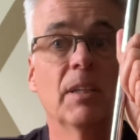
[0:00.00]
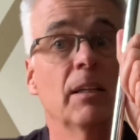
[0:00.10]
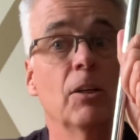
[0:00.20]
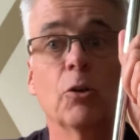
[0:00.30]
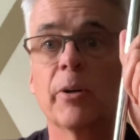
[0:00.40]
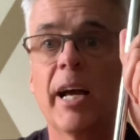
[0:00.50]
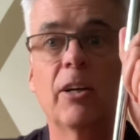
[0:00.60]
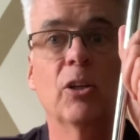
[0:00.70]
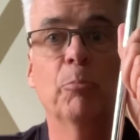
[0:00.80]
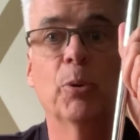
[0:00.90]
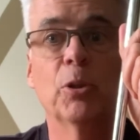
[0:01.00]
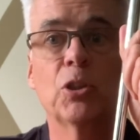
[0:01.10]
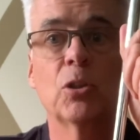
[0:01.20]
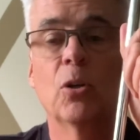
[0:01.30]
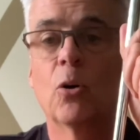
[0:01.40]
You're not going to push
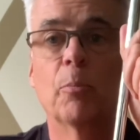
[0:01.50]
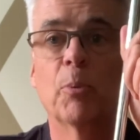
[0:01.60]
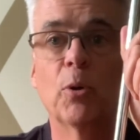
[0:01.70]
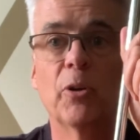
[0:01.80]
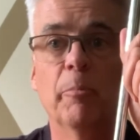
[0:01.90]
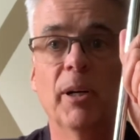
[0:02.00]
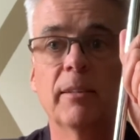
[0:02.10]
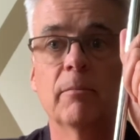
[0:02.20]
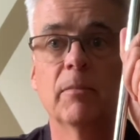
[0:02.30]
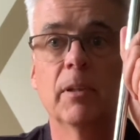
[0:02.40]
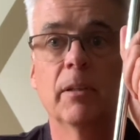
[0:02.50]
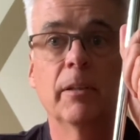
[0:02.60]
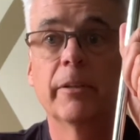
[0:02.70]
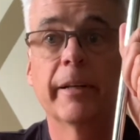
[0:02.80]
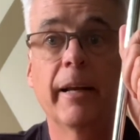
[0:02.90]
or pull your putt.
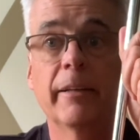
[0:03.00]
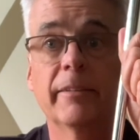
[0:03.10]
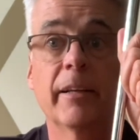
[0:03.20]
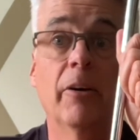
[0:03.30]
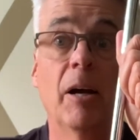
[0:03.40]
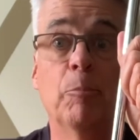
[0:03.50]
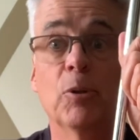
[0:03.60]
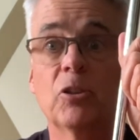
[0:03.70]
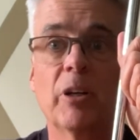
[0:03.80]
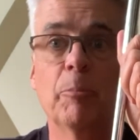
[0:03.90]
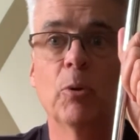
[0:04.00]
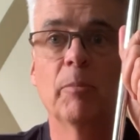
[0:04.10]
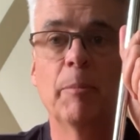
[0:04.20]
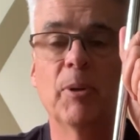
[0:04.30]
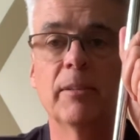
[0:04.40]
You're not going to say, oh, I push or I pull my
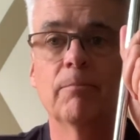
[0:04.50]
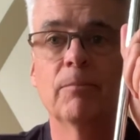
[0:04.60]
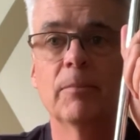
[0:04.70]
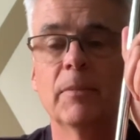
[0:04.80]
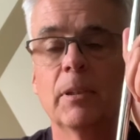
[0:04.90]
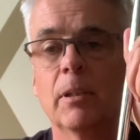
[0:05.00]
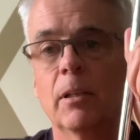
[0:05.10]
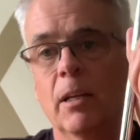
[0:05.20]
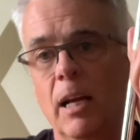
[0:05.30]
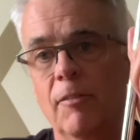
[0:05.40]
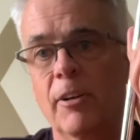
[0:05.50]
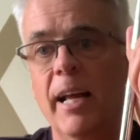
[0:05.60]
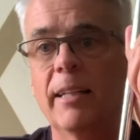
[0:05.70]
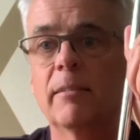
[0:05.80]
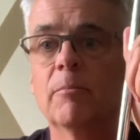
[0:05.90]
putt. After
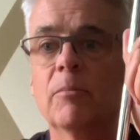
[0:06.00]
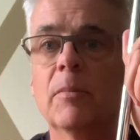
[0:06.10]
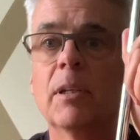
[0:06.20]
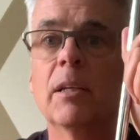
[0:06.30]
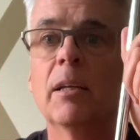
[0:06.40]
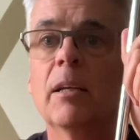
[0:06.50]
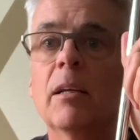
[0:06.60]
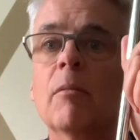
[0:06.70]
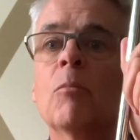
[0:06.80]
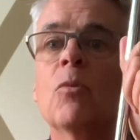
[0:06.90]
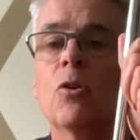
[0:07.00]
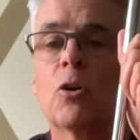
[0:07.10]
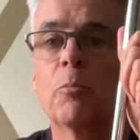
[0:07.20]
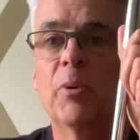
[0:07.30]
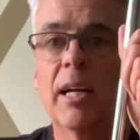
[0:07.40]
that, you
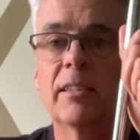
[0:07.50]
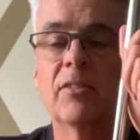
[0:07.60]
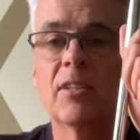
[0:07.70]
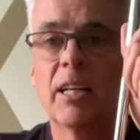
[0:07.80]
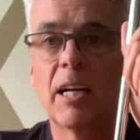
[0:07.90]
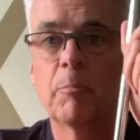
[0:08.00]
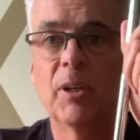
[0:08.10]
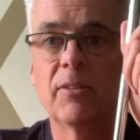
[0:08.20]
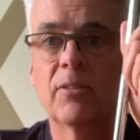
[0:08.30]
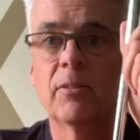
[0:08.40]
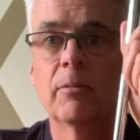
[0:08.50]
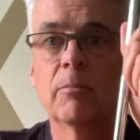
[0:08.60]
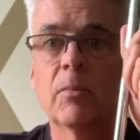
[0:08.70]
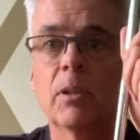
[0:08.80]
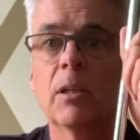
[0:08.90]
could practice the light putts.
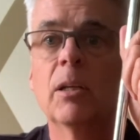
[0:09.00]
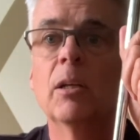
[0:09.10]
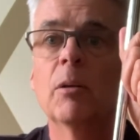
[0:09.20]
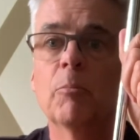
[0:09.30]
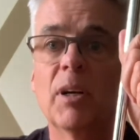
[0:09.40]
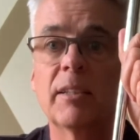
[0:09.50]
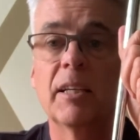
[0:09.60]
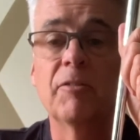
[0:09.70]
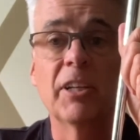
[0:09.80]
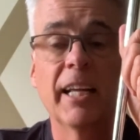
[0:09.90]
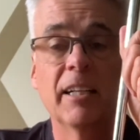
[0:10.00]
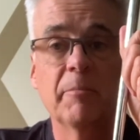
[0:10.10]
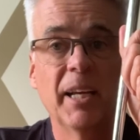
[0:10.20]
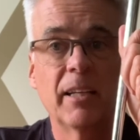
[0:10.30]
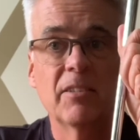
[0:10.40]
But if you cannot
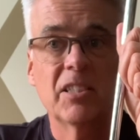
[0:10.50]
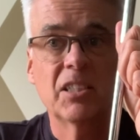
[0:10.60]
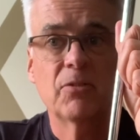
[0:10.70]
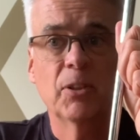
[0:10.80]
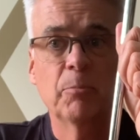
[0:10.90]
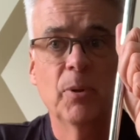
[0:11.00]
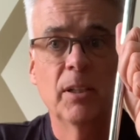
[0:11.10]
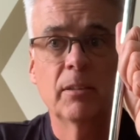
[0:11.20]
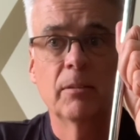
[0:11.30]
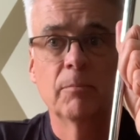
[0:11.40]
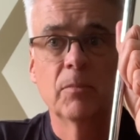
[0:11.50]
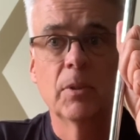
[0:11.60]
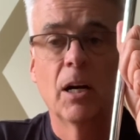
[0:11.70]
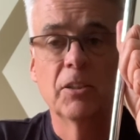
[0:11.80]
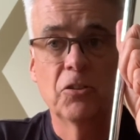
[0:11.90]
make a 6-foot putt
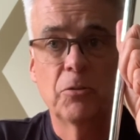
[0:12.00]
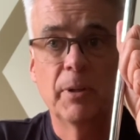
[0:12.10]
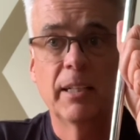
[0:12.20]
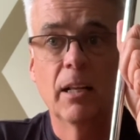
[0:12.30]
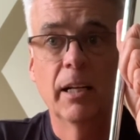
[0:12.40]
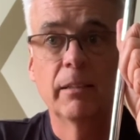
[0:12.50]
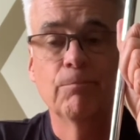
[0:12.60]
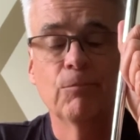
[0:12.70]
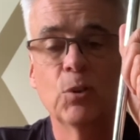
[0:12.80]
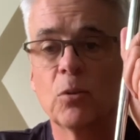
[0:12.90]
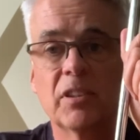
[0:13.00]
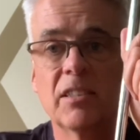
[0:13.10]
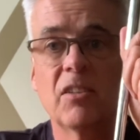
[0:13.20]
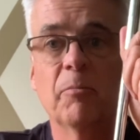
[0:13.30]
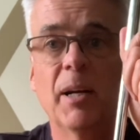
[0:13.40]
on a straight line, no sense
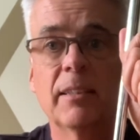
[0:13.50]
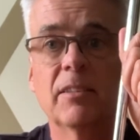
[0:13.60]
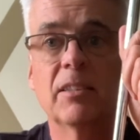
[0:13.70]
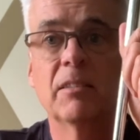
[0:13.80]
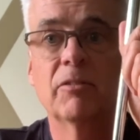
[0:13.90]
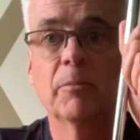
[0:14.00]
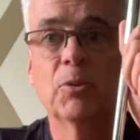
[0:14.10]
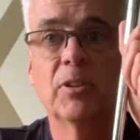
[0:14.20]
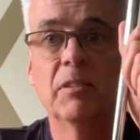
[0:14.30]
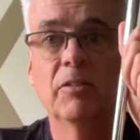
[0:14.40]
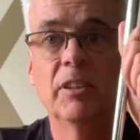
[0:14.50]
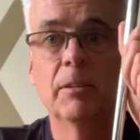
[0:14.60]
of practicing from 30 feet.